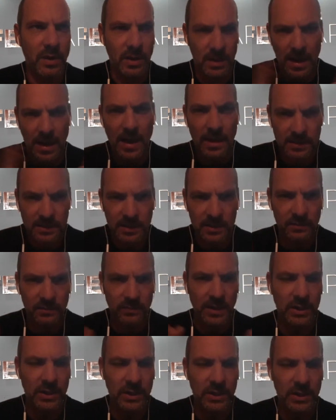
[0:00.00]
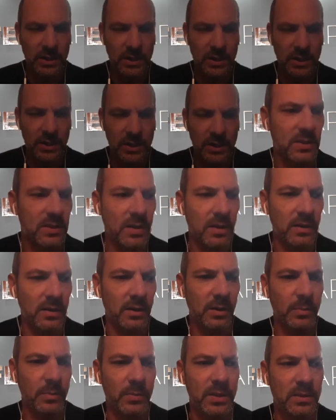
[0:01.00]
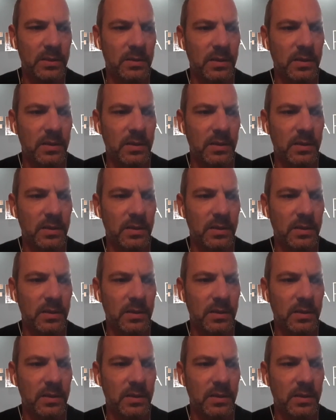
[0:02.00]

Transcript: Us as venture capitalists are a little bit